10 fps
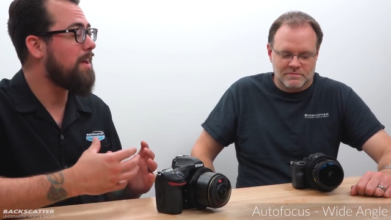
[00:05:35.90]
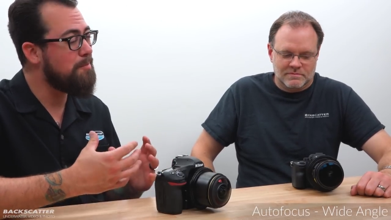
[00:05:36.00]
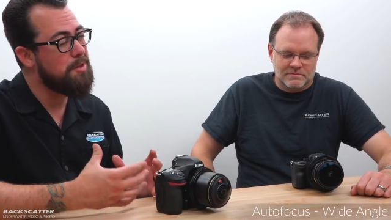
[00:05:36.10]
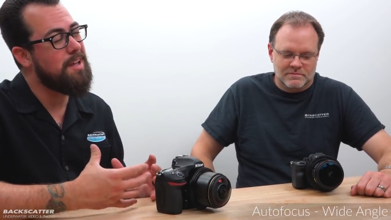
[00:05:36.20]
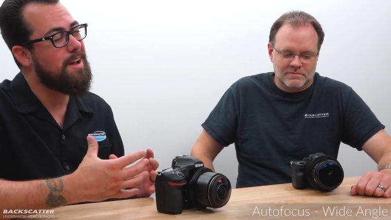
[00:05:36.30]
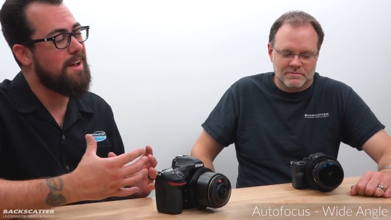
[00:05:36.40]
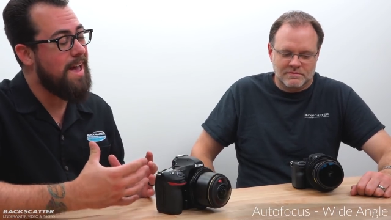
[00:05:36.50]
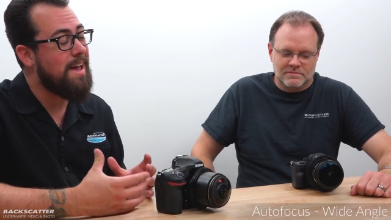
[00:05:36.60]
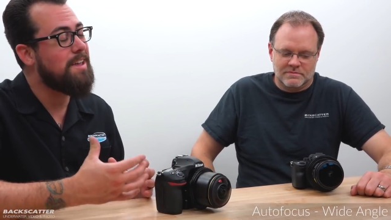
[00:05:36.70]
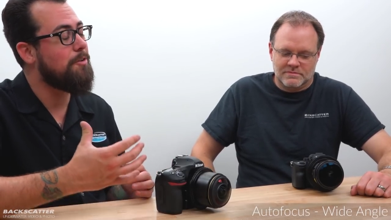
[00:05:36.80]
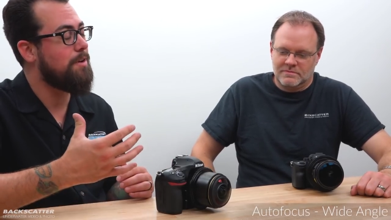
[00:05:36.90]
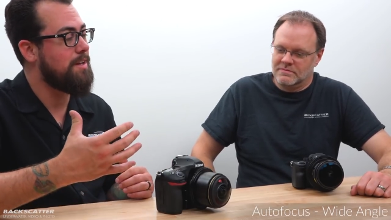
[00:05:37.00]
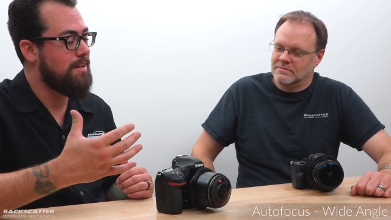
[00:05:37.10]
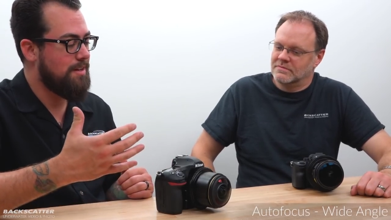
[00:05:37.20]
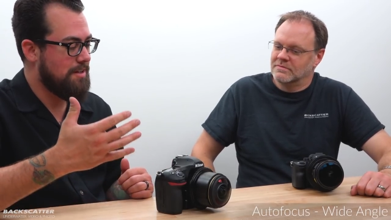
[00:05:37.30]
Speaker 1: reliably uh,
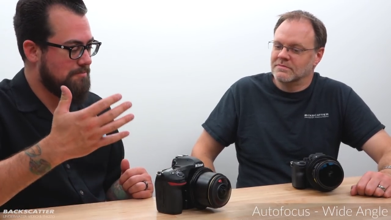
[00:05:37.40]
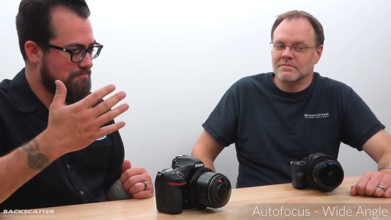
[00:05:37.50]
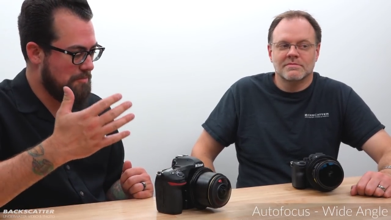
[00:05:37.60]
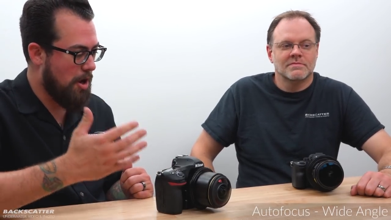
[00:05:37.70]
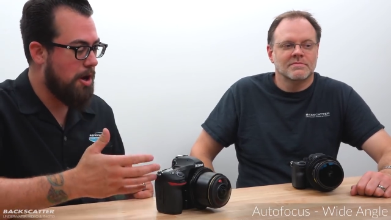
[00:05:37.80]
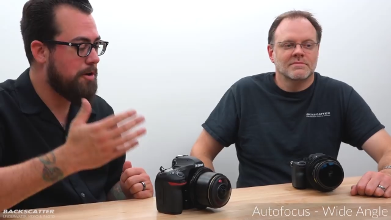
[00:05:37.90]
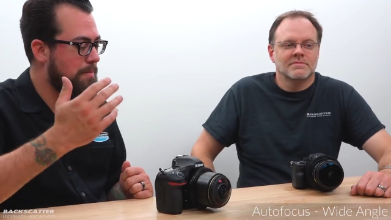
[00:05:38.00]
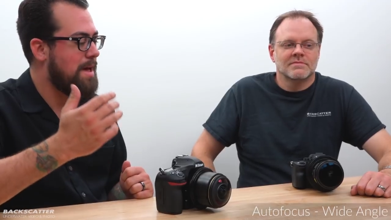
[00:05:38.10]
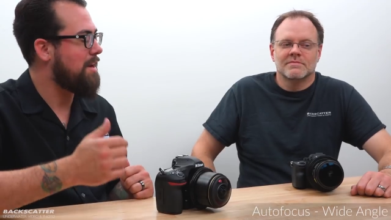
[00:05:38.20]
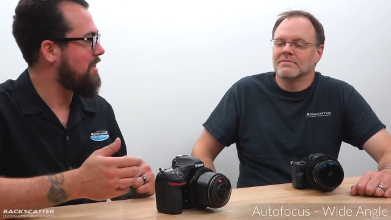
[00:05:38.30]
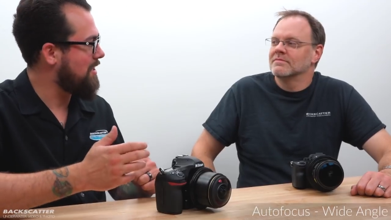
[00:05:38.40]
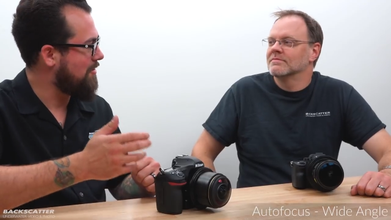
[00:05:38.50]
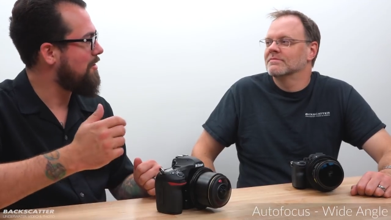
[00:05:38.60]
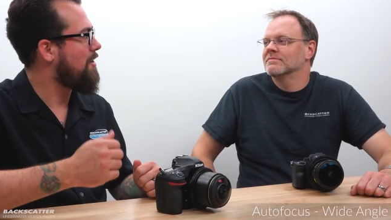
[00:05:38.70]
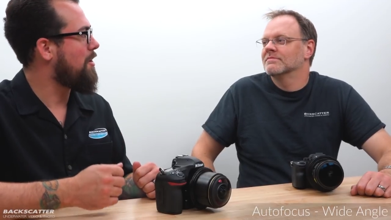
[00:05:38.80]
accurate
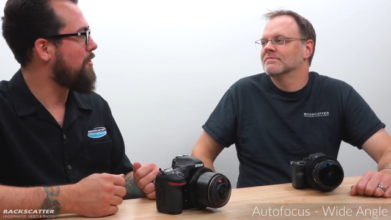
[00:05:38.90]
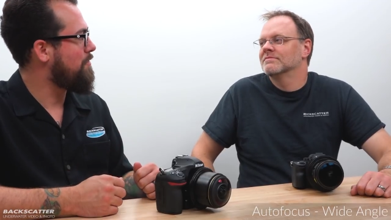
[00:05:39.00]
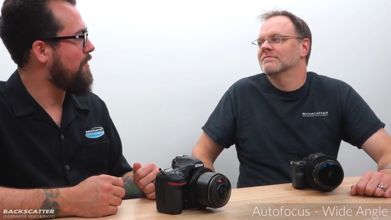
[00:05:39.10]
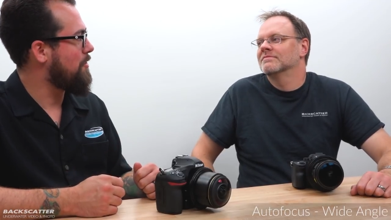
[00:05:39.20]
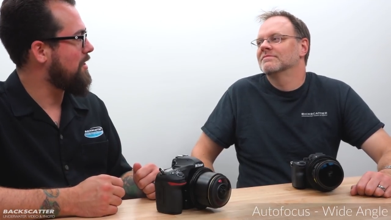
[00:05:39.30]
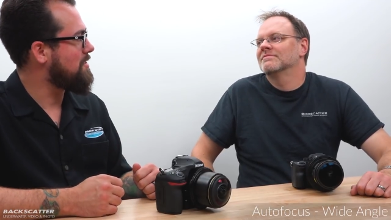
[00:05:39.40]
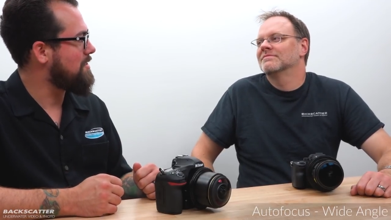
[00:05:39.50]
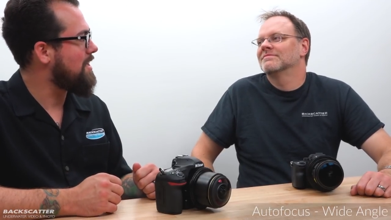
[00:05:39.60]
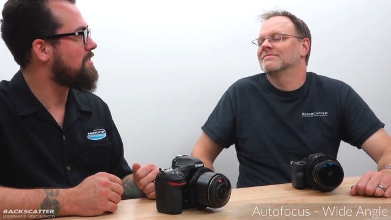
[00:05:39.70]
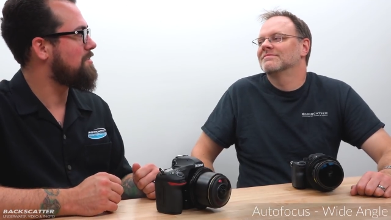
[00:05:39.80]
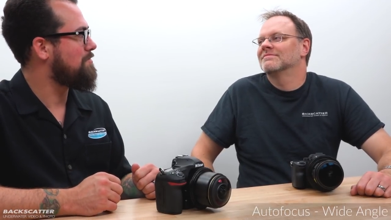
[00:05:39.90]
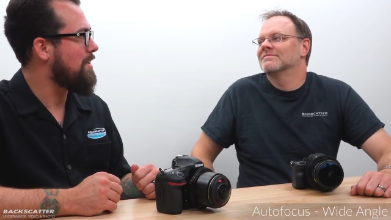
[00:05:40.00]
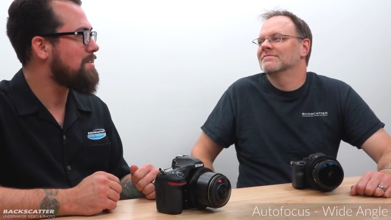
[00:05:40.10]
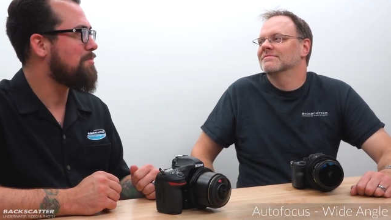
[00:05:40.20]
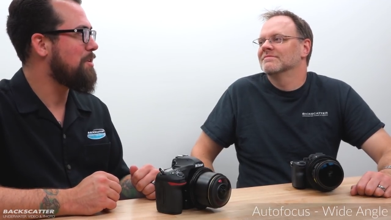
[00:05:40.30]
automatic, you know, autofocus,
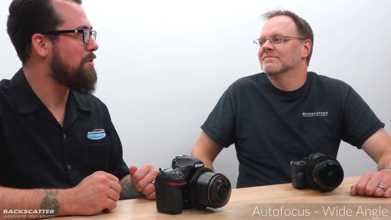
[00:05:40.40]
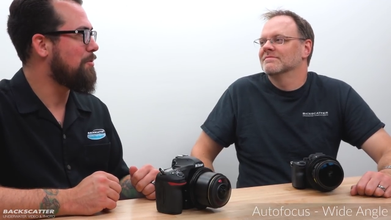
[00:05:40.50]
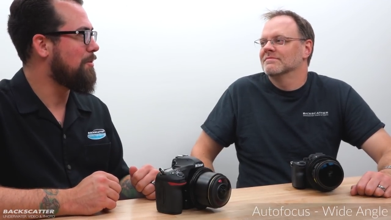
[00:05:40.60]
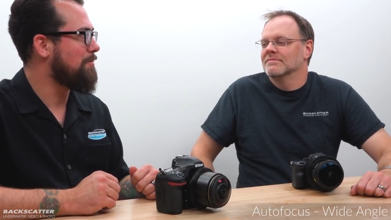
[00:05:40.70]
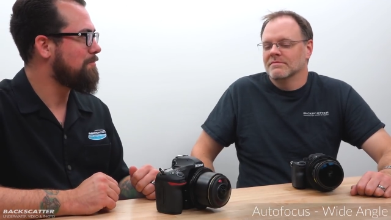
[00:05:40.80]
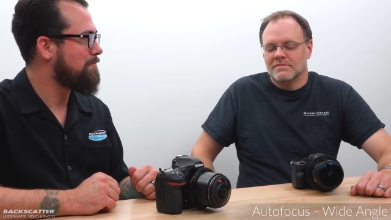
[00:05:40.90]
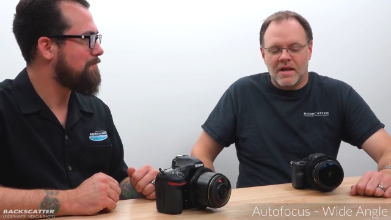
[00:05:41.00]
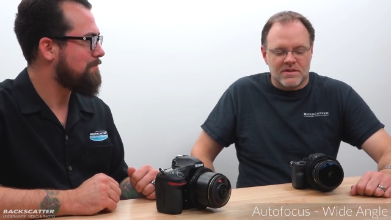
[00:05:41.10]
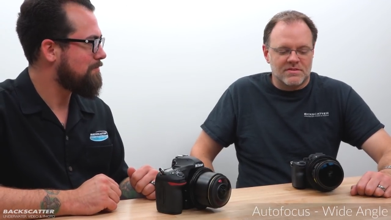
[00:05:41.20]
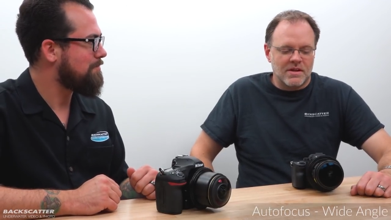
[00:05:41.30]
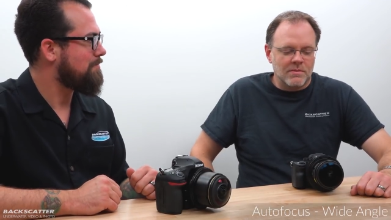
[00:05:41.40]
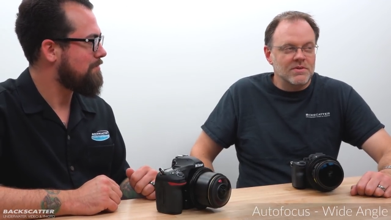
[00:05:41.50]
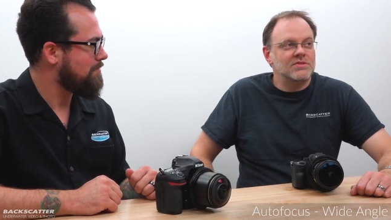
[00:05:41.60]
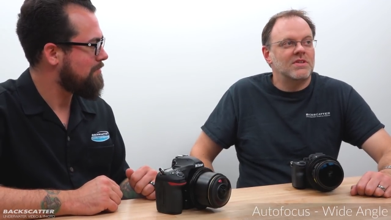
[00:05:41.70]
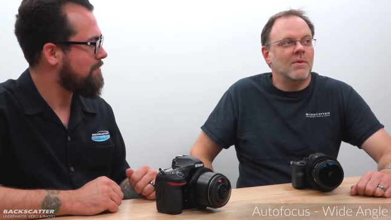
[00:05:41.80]
that's, that's pretty cool.
Speaker 2: Yes,
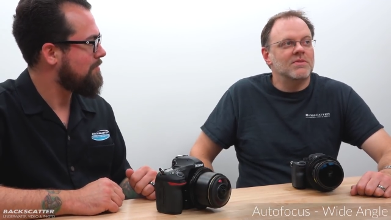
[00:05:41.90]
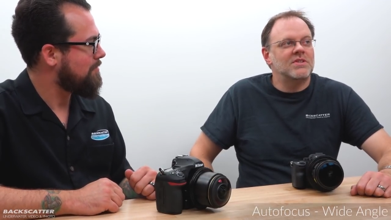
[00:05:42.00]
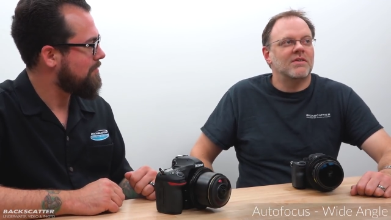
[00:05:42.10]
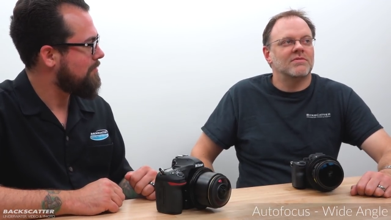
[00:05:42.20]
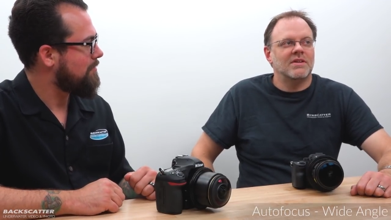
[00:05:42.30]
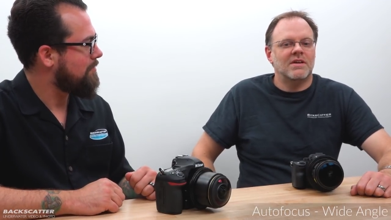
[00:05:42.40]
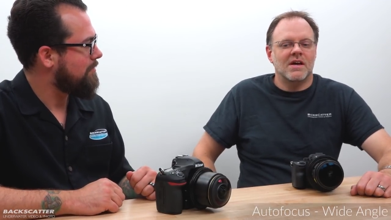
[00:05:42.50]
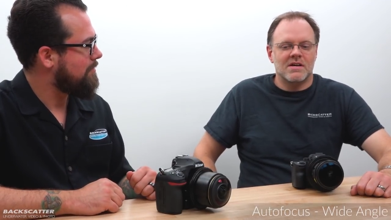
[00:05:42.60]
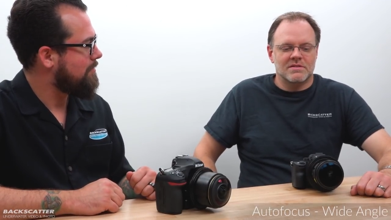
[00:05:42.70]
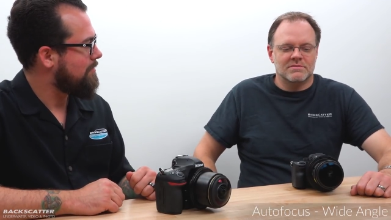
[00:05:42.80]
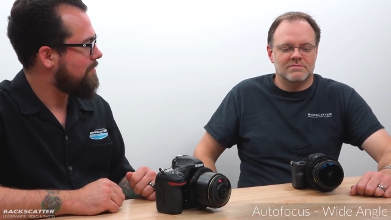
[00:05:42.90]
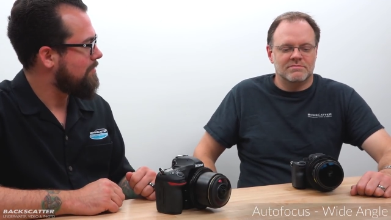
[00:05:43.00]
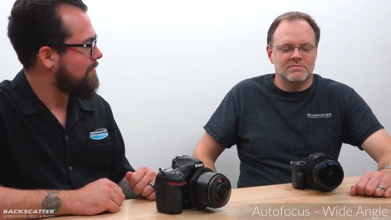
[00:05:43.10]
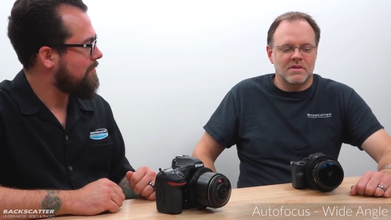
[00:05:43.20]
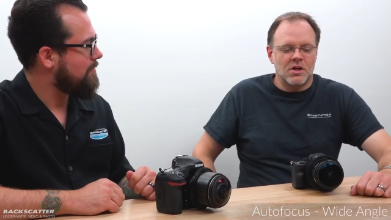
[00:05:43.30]
that was, that was definitely,
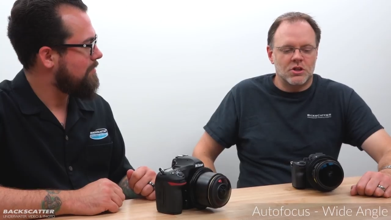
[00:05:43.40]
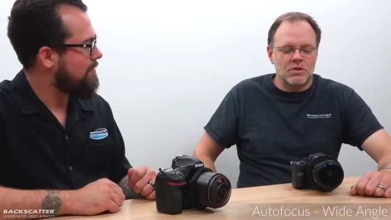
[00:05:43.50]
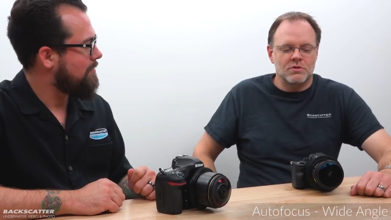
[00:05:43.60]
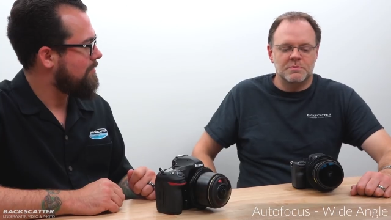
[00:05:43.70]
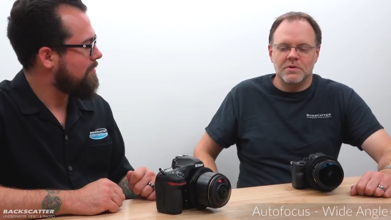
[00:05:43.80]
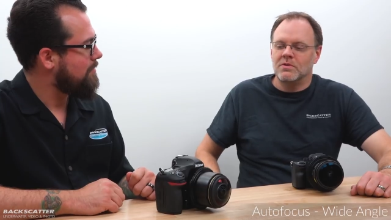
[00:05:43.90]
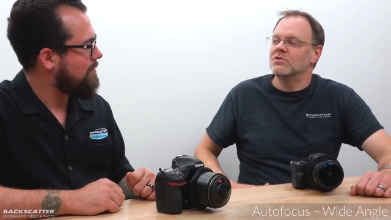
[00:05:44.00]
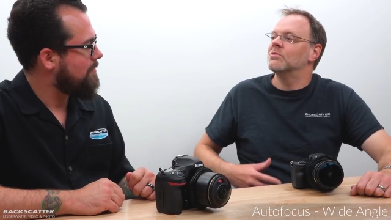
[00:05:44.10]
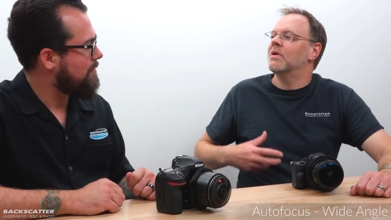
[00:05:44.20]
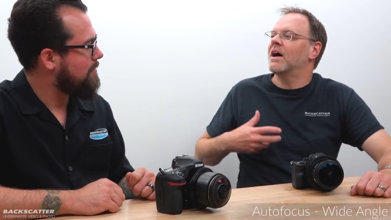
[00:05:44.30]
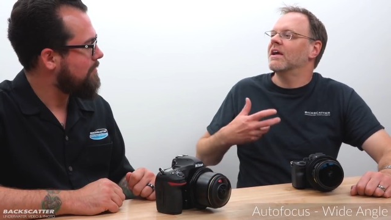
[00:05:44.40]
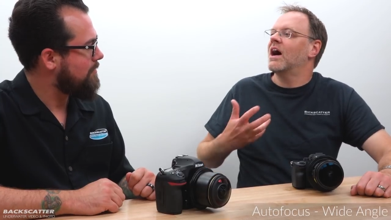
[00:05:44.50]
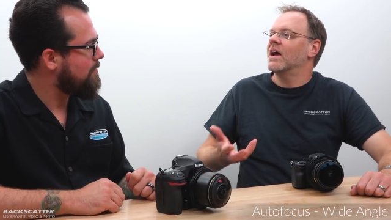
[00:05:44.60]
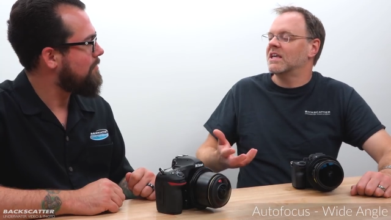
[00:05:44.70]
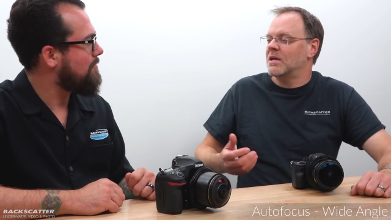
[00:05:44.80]
uh, a huge boon to
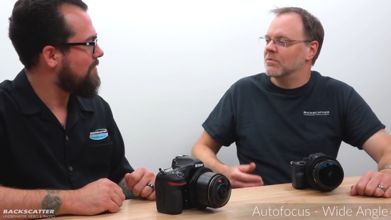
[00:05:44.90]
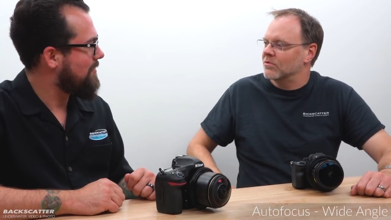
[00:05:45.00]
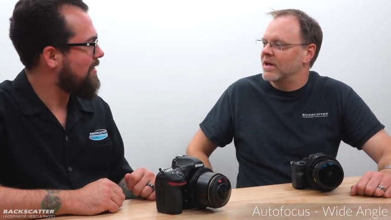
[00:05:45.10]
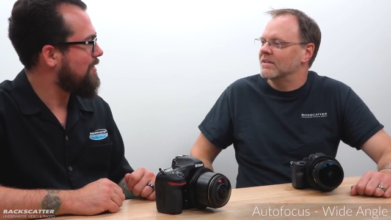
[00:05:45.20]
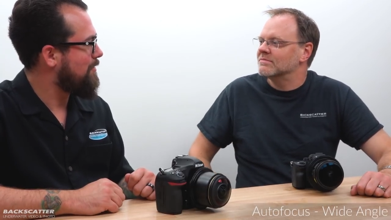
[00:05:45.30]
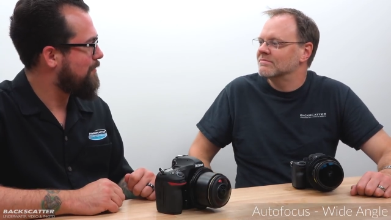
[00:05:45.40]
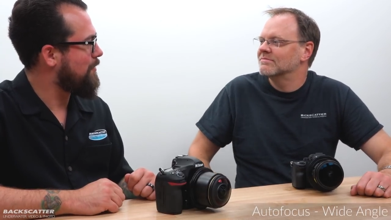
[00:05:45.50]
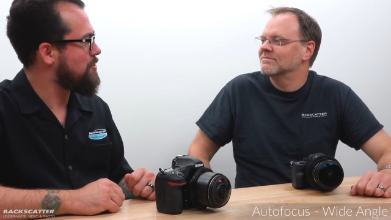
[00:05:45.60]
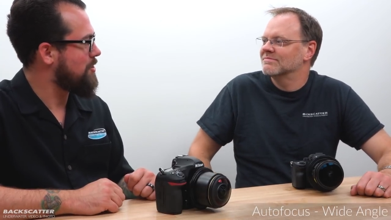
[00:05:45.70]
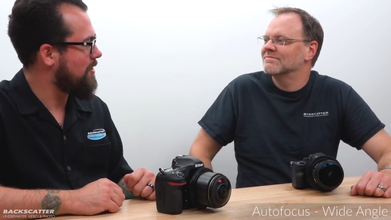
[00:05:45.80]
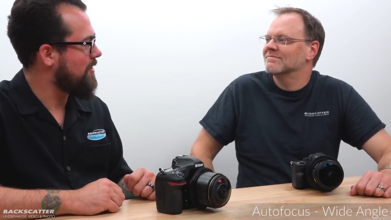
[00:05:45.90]
my high keeper rate.
Speaker 1: For